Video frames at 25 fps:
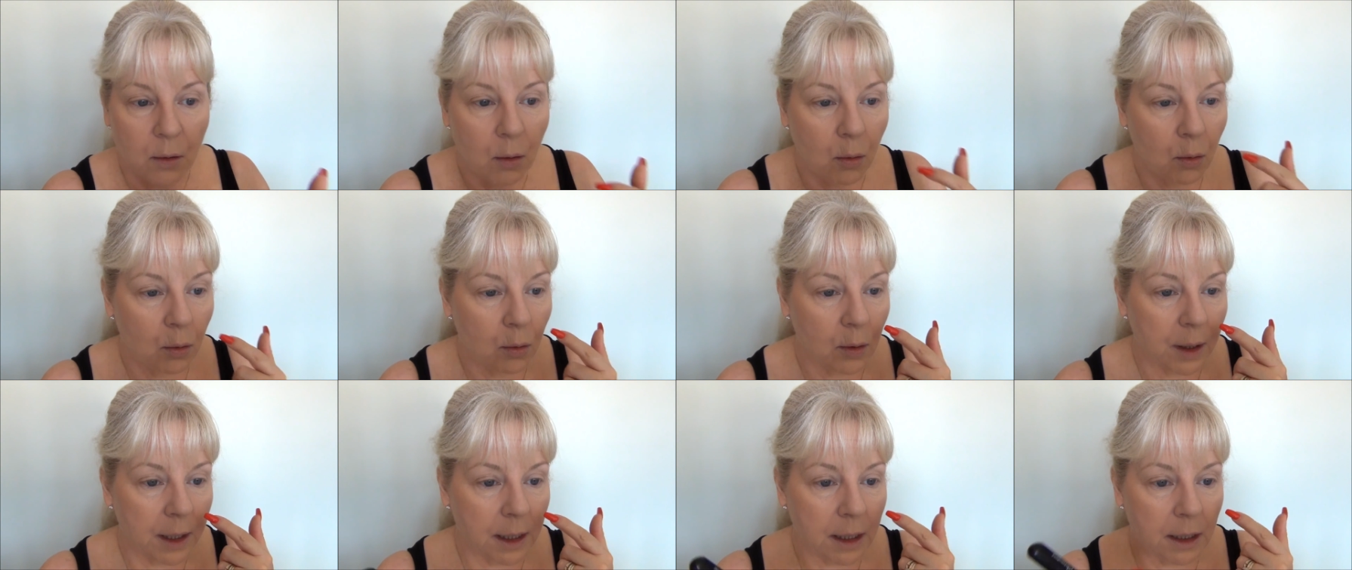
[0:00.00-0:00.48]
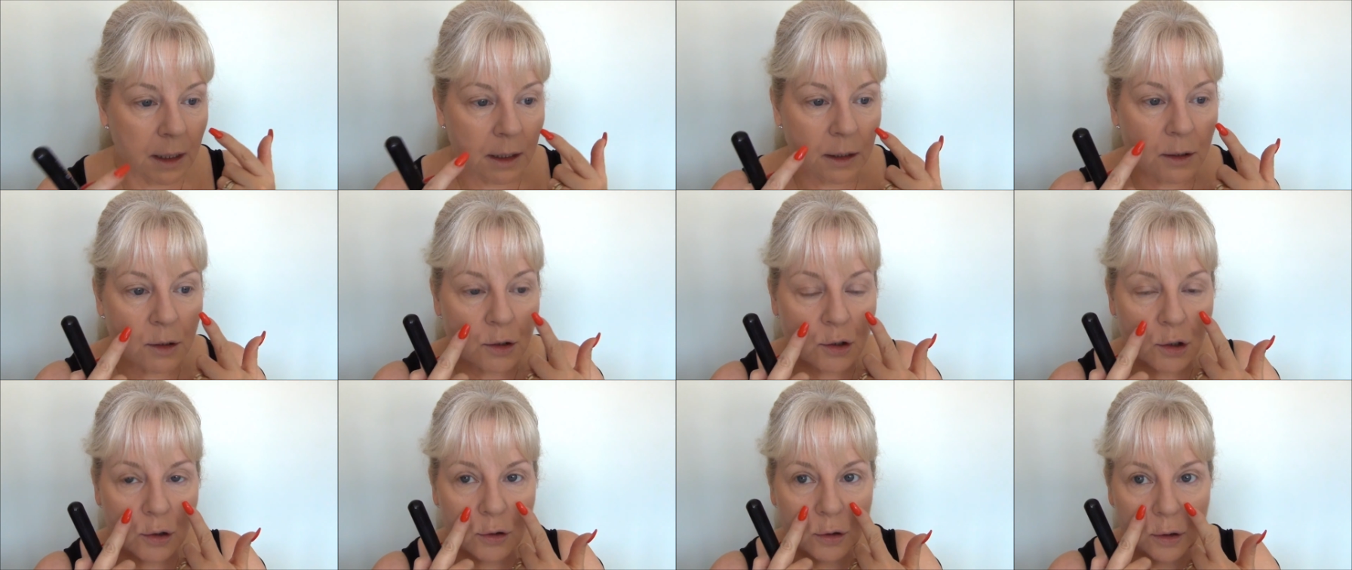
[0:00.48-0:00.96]
or
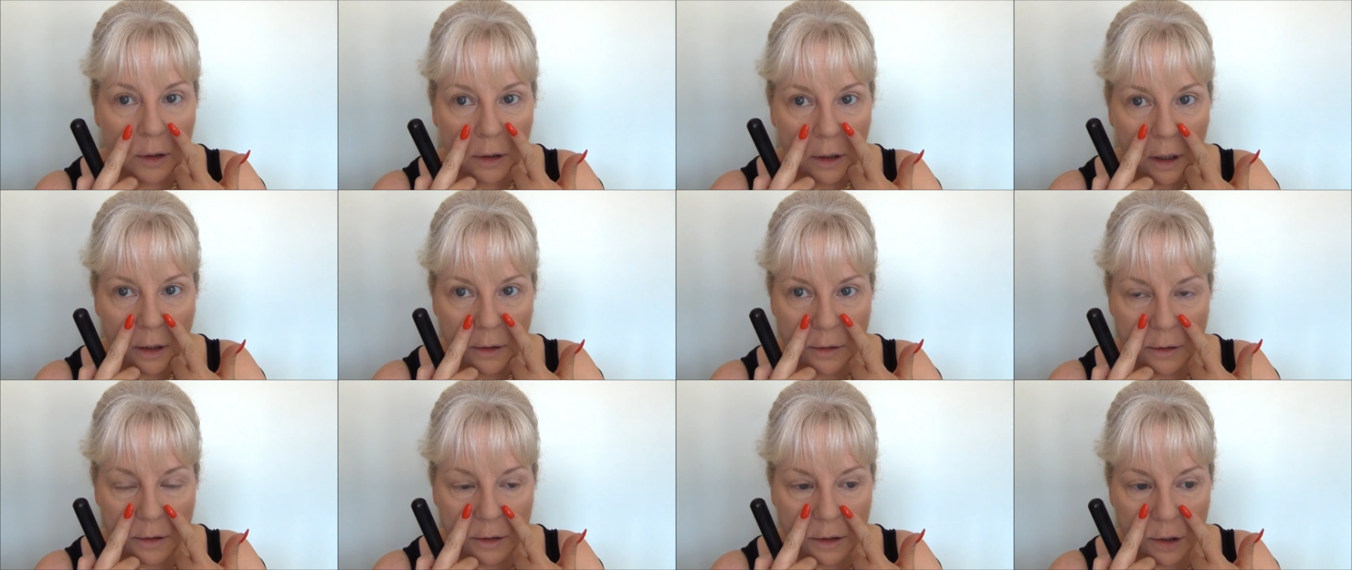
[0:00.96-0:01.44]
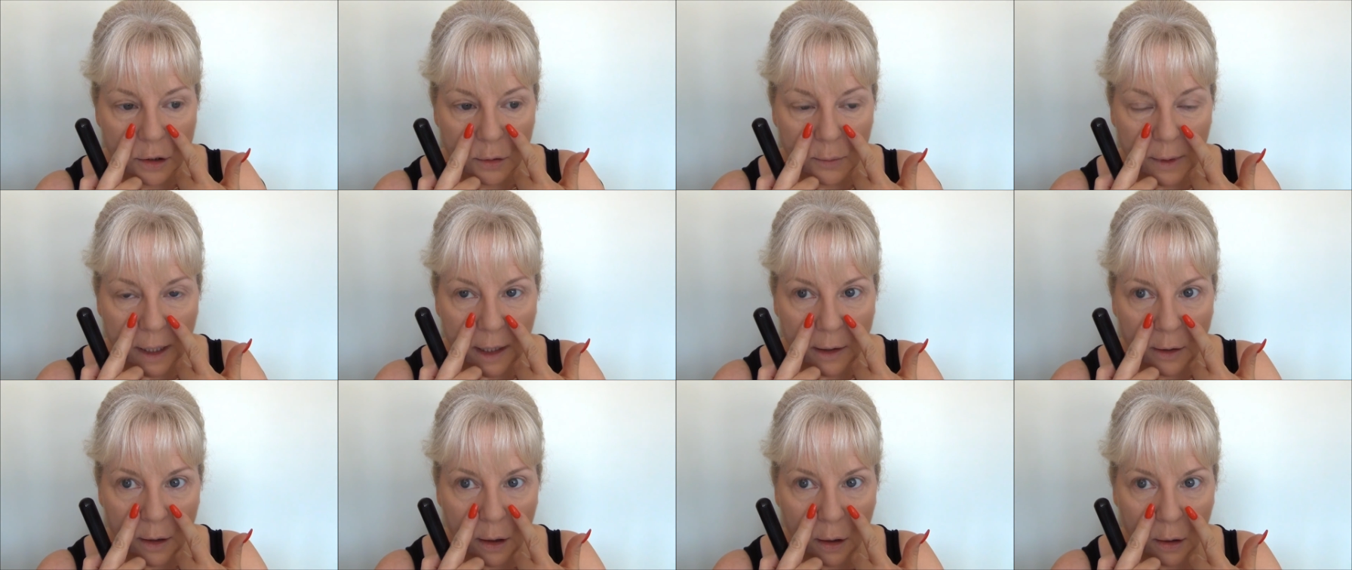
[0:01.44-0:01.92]
in too close to
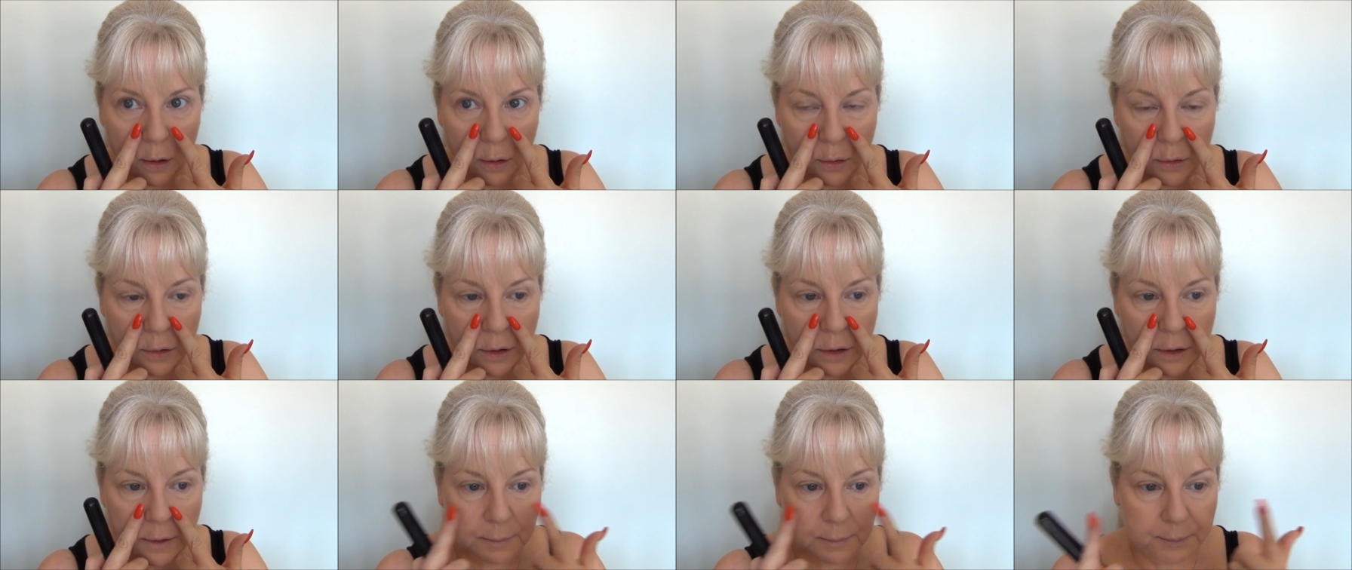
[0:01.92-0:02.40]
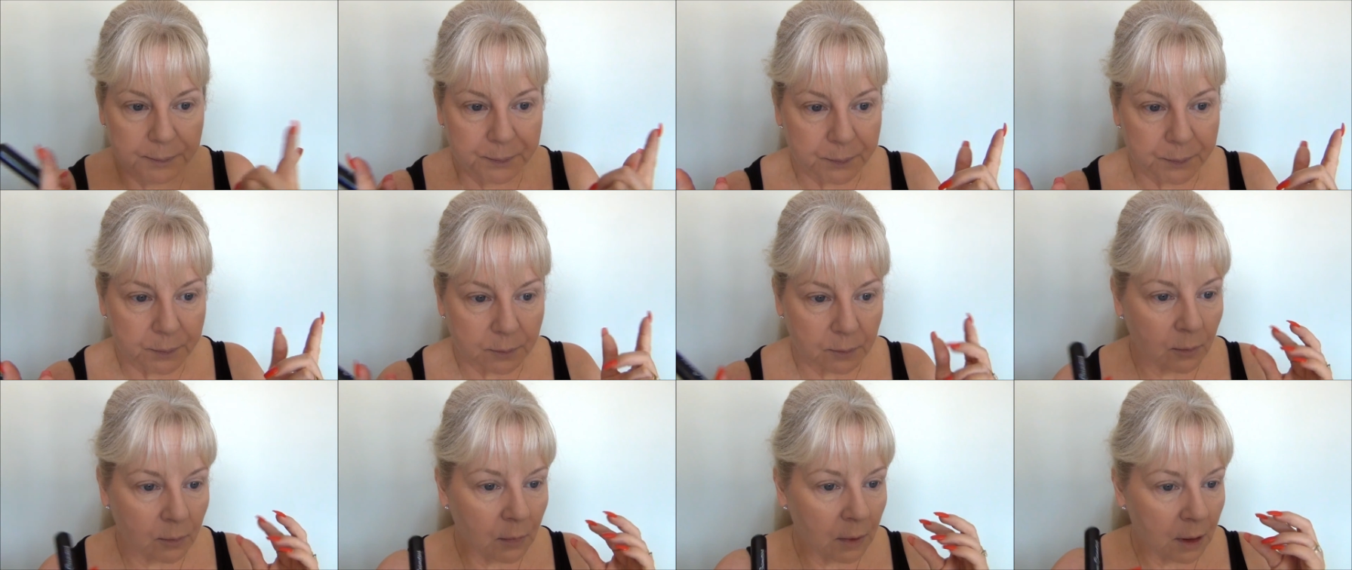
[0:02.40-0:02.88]
our nose.
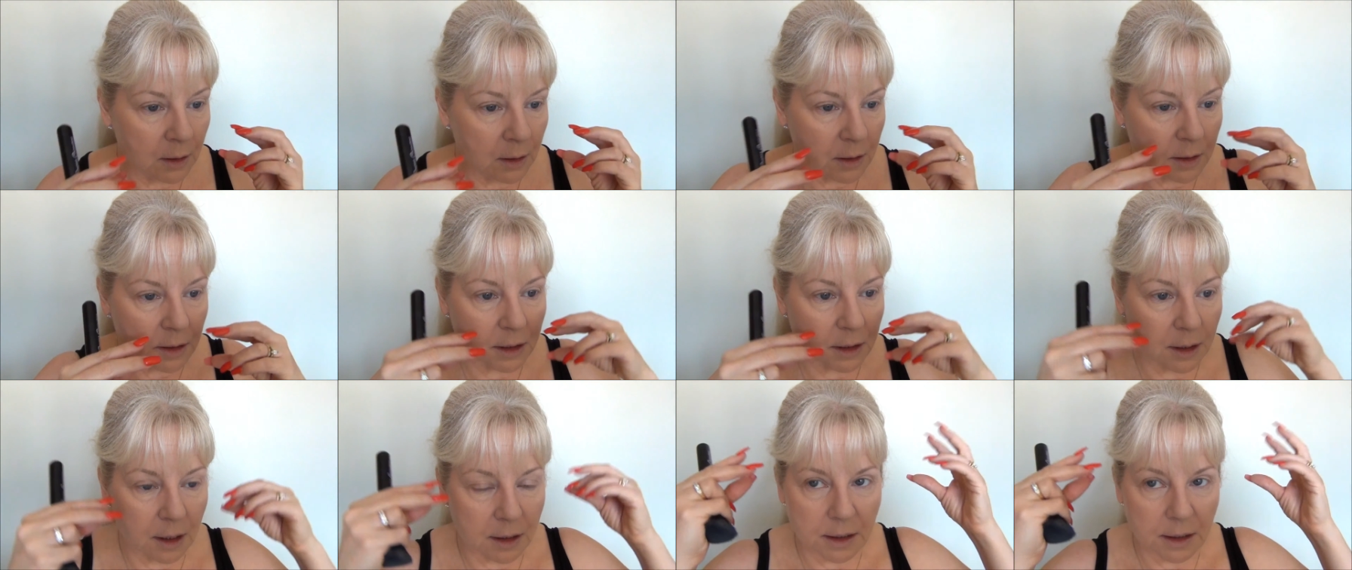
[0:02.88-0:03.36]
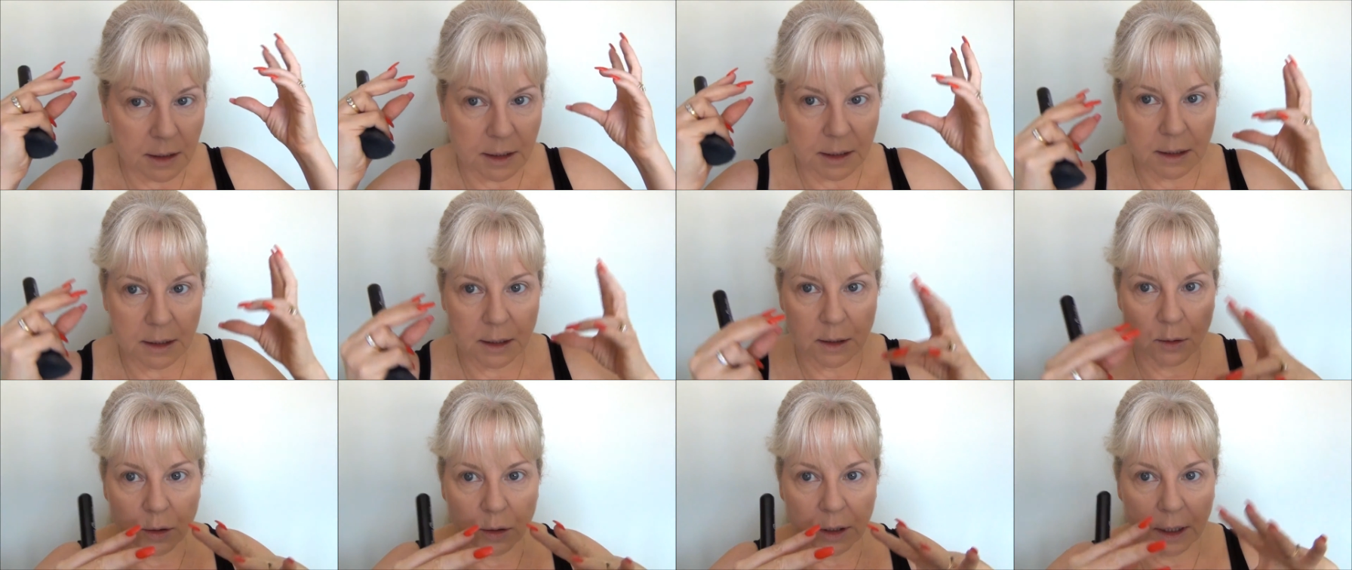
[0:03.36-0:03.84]
So this
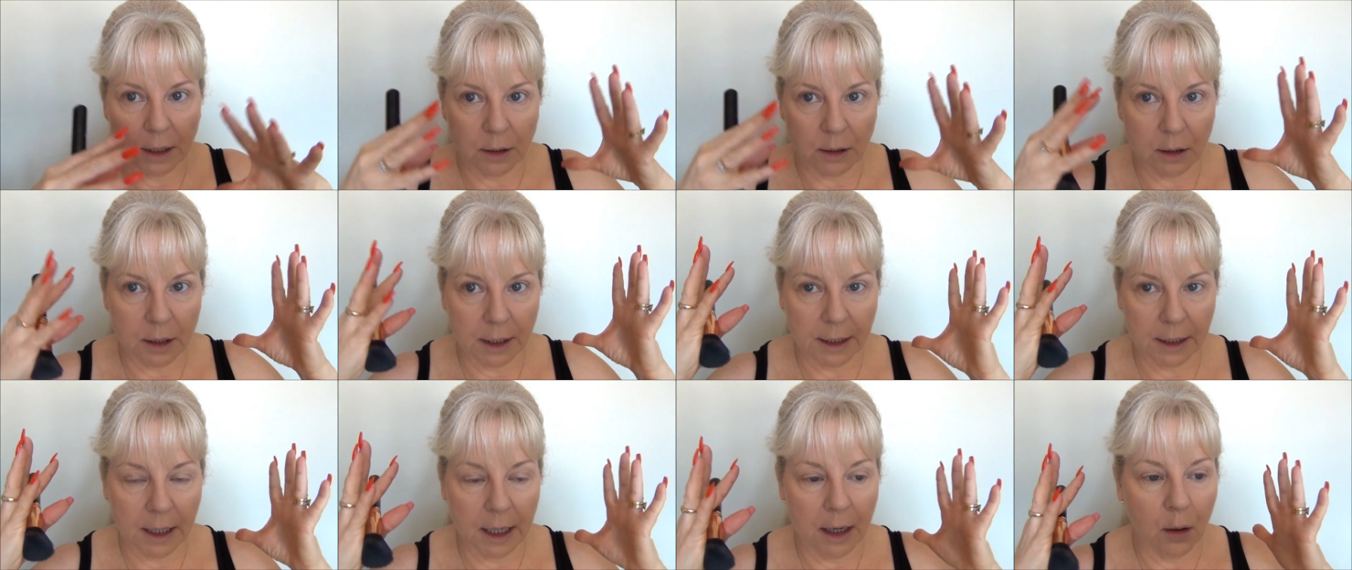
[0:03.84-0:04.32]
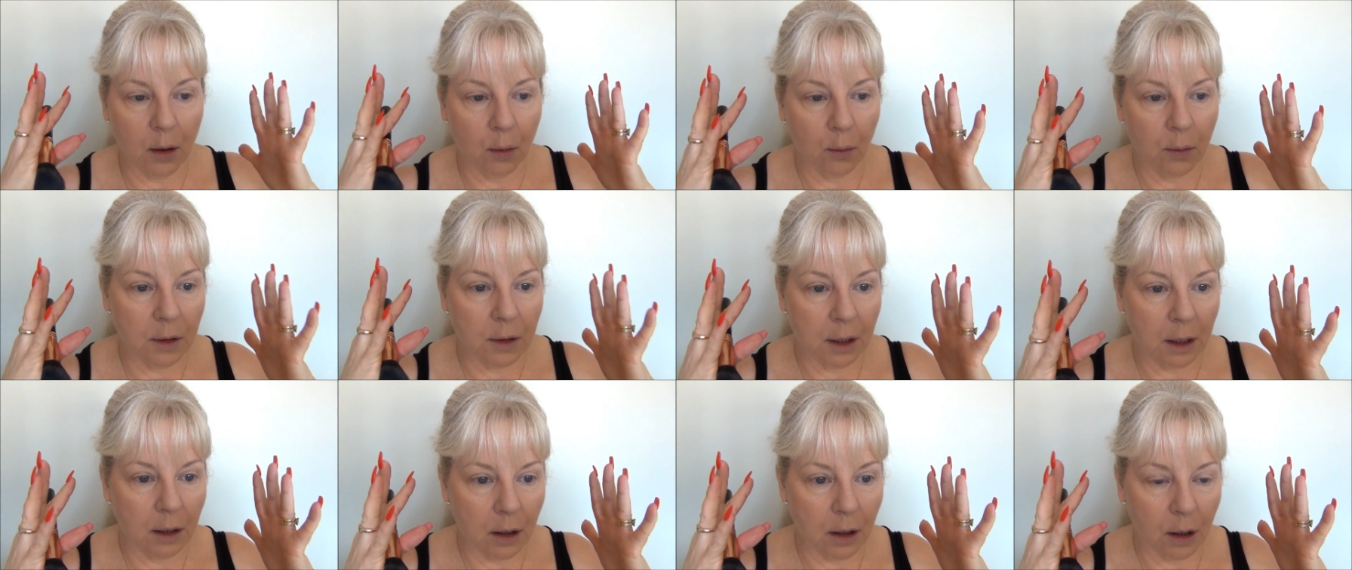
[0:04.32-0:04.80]
is looking like a
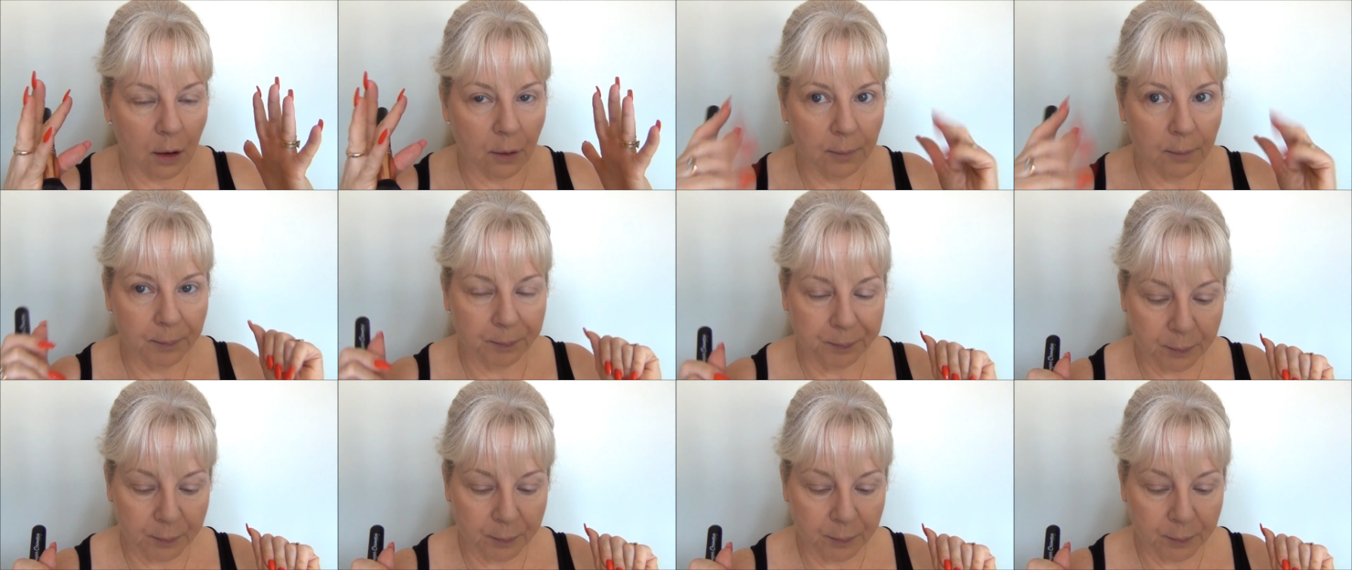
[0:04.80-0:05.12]
healthy glow.